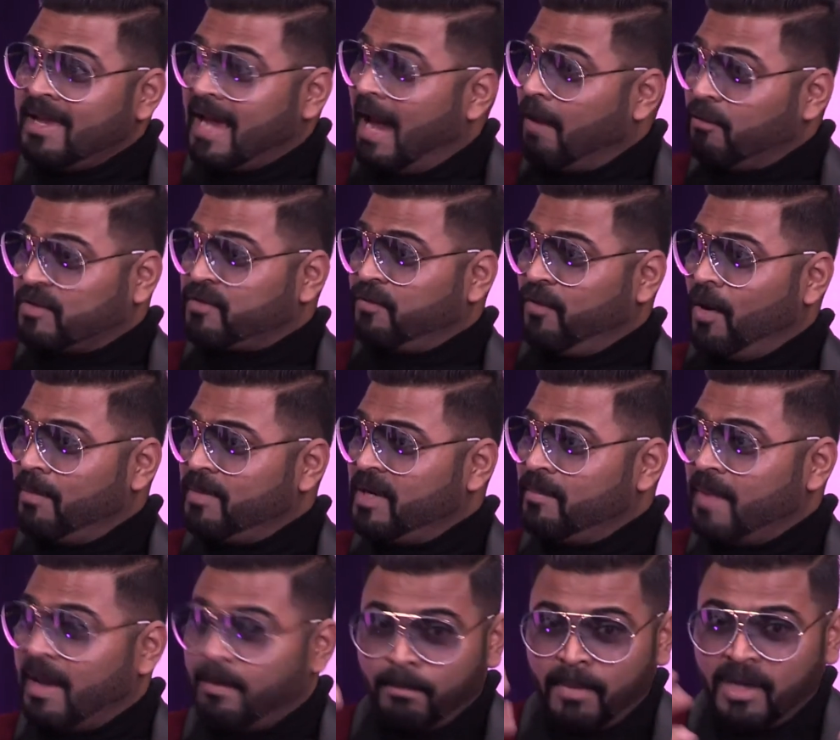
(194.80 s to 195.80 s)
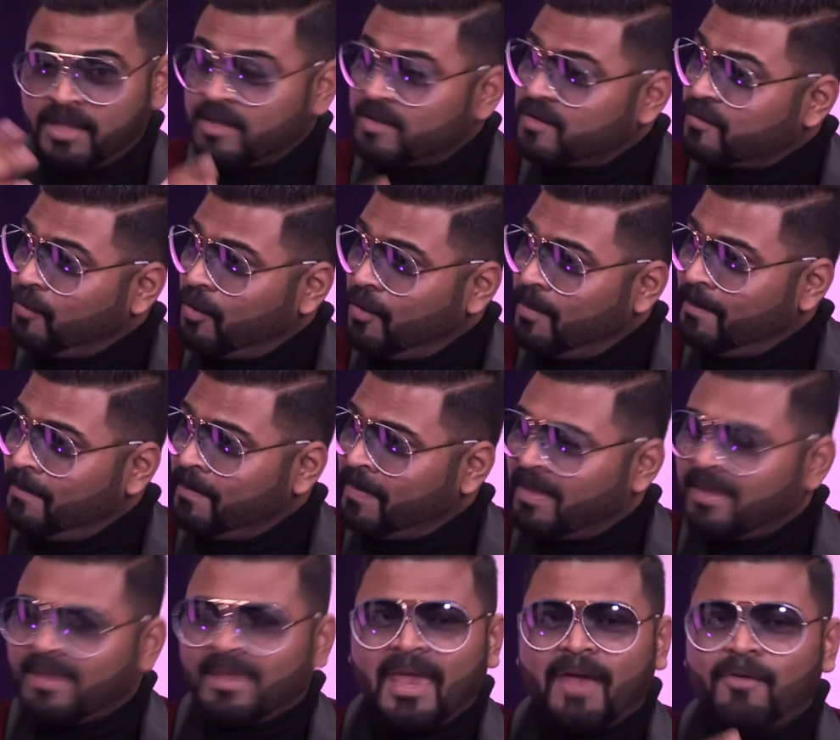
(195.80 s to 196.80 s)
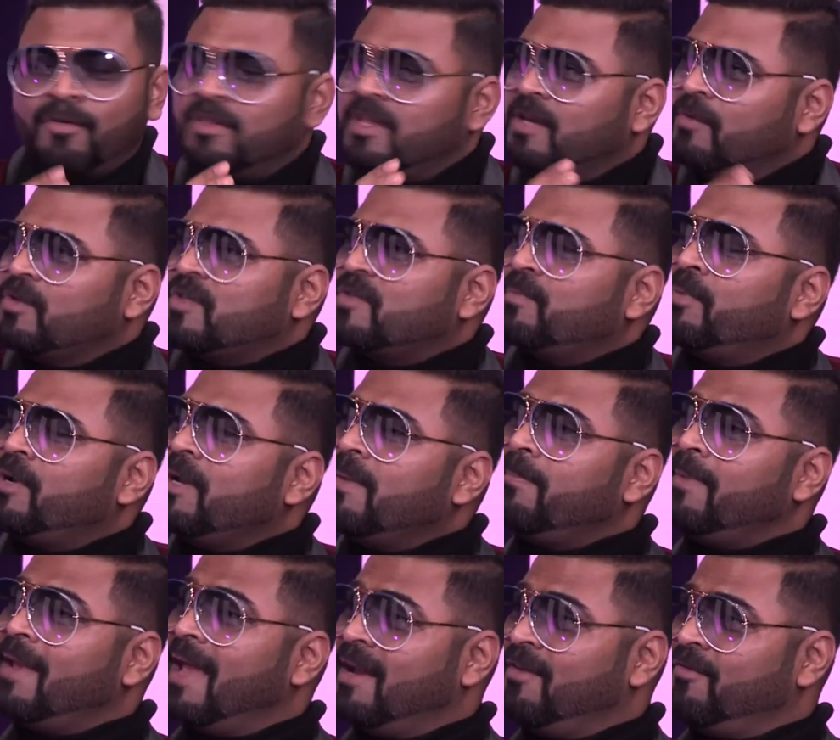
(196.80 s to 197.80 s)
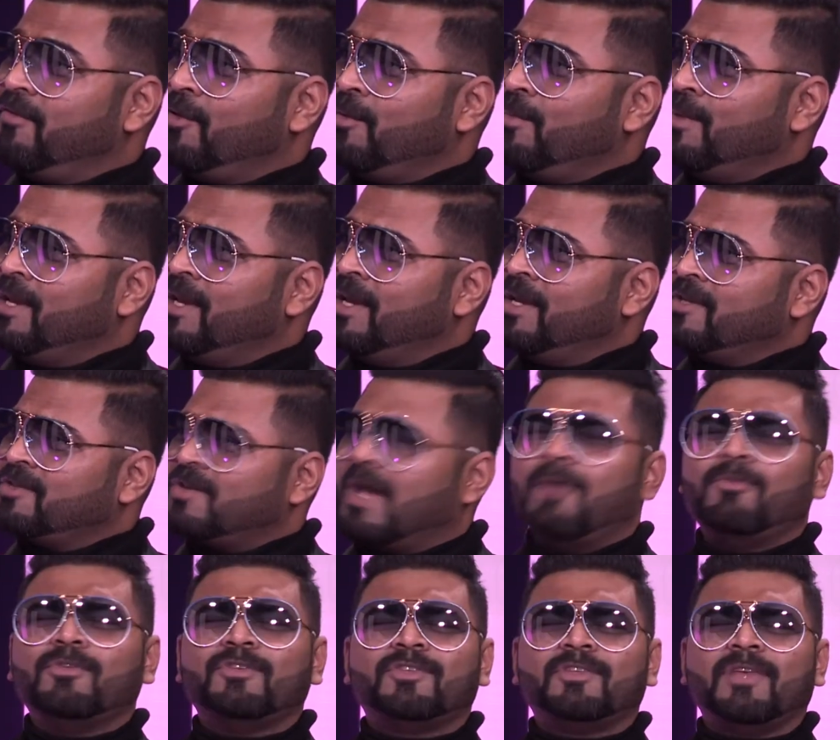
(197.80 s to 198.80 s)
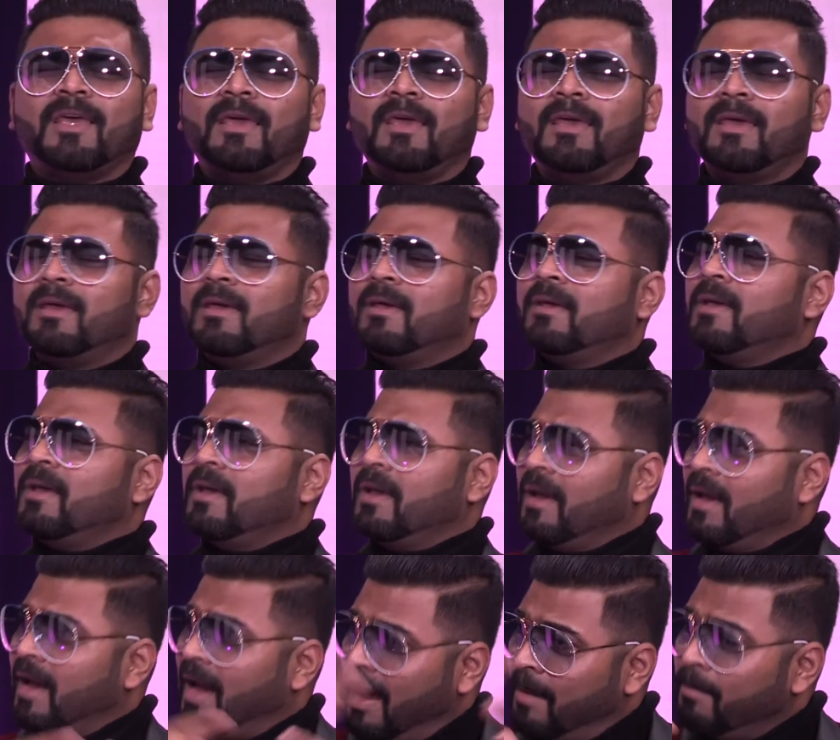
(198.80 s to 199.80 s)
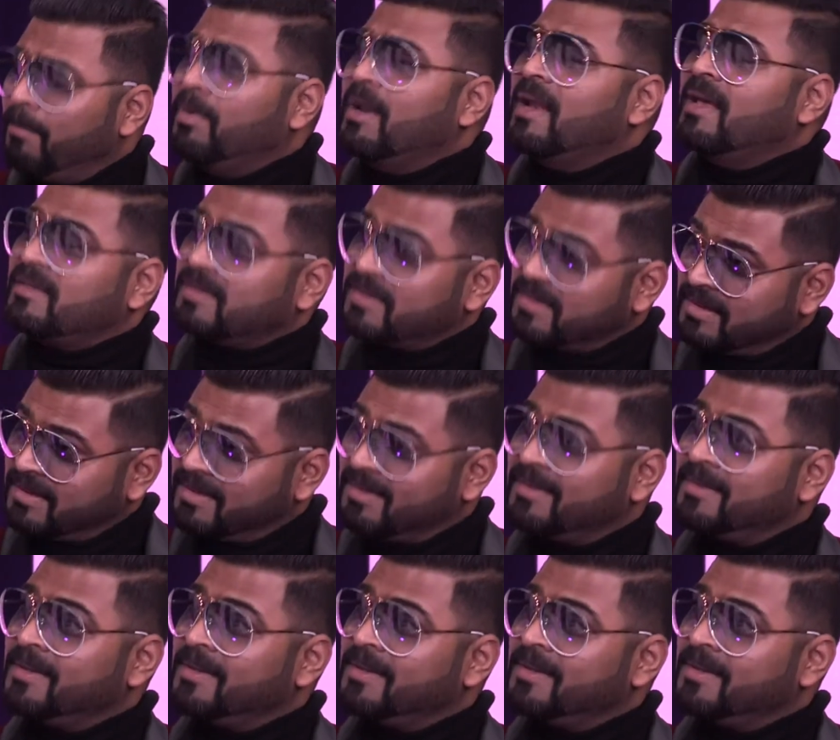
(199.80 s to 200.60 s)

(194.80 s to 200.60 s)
was formed in my mother's womb, everything was pre-planned for me. So I would say I'm blessed